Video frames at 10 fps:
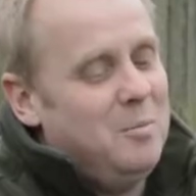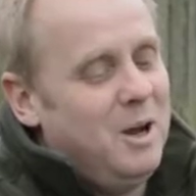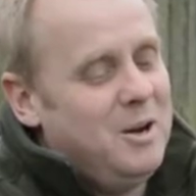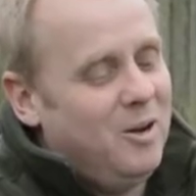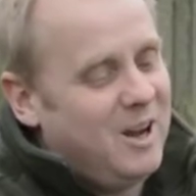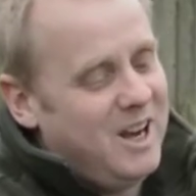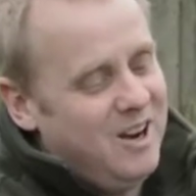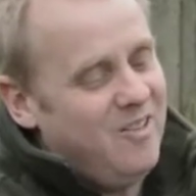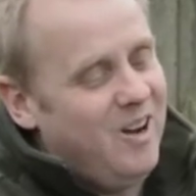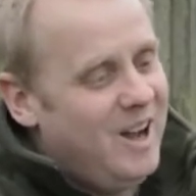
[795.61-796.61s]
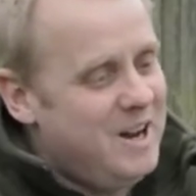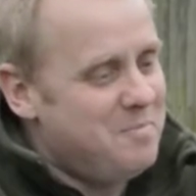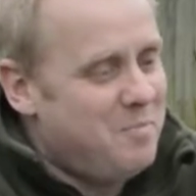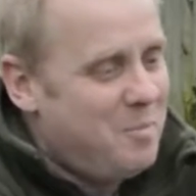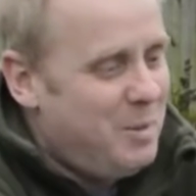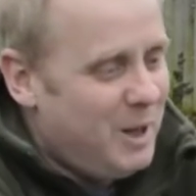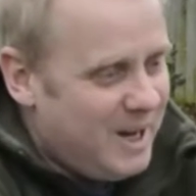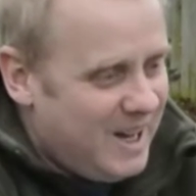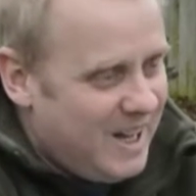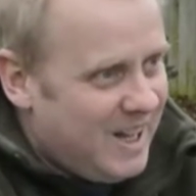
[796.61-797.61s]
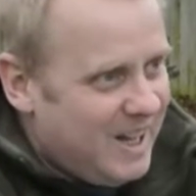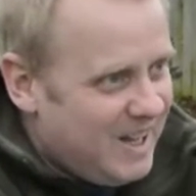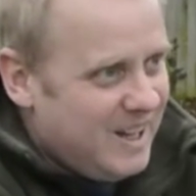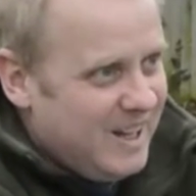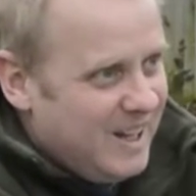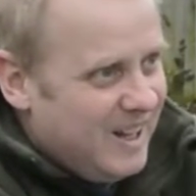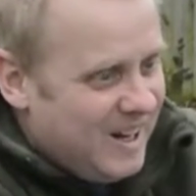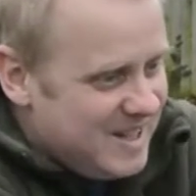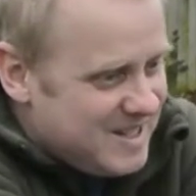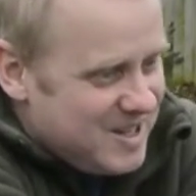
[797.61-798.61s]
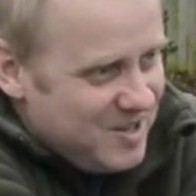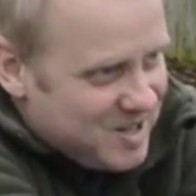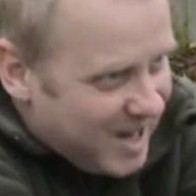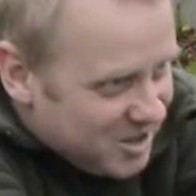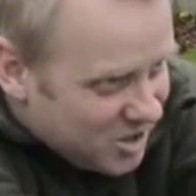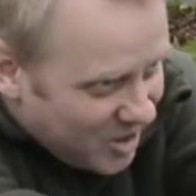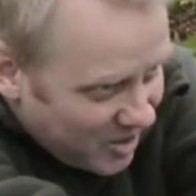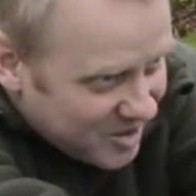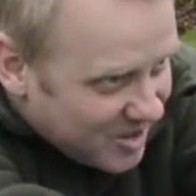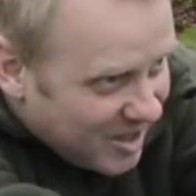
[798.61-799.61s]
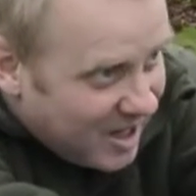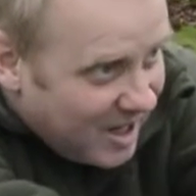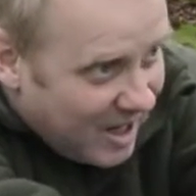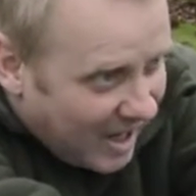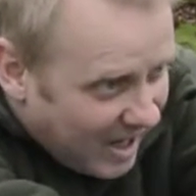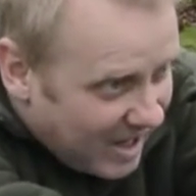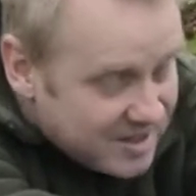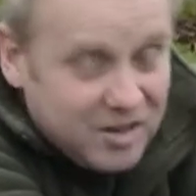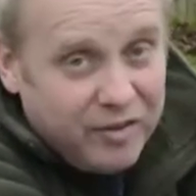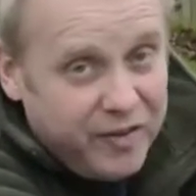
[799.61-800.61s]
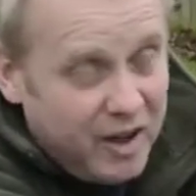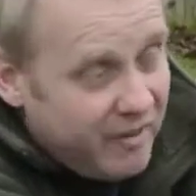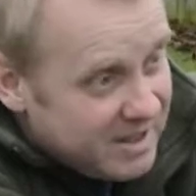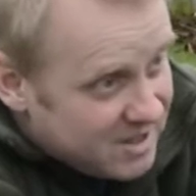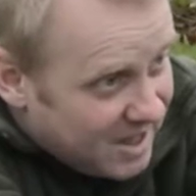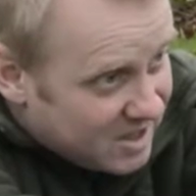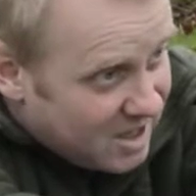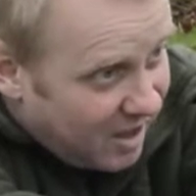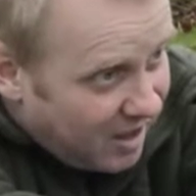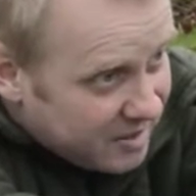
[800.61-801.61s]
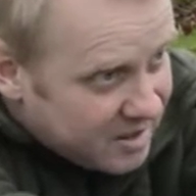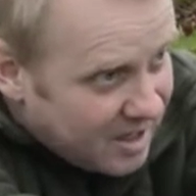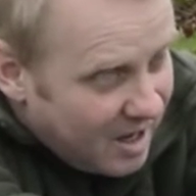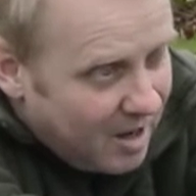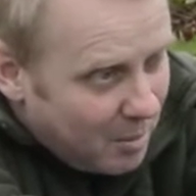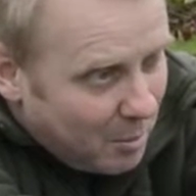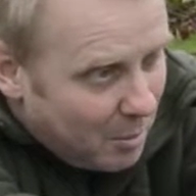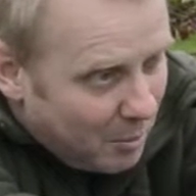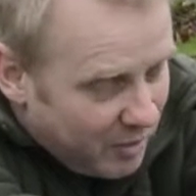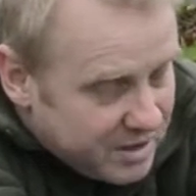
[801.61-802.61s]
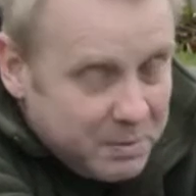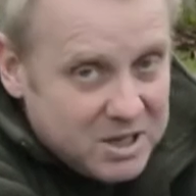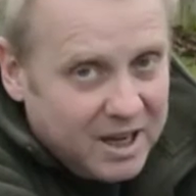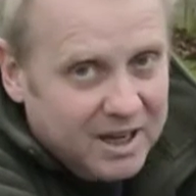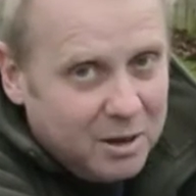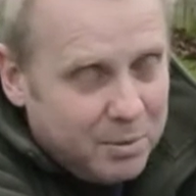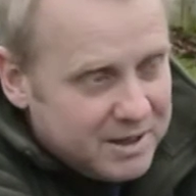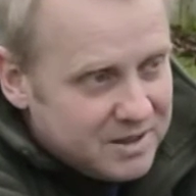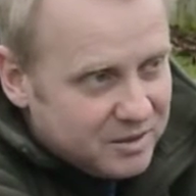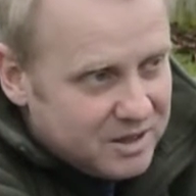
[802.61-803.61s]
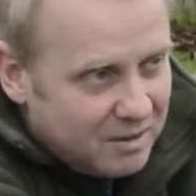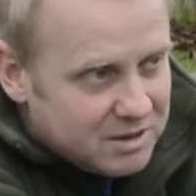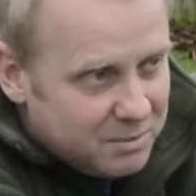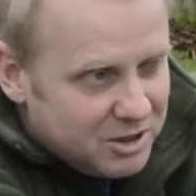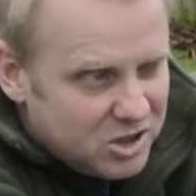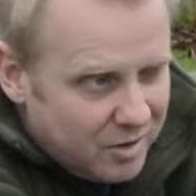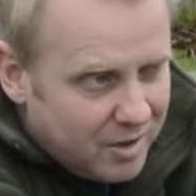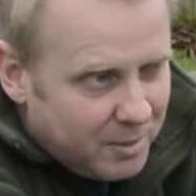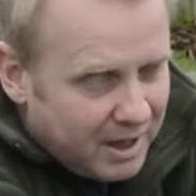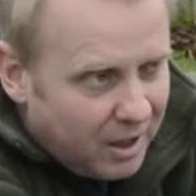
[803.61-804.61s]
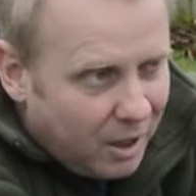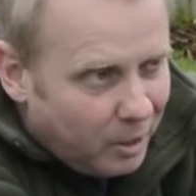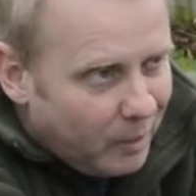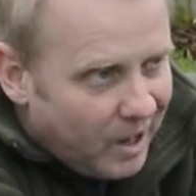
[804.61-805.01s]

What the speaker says: Might not get it right, but let's do 10 shots. It's not far, it's 6 yards. This particular pistol seems to be shooting a bit low.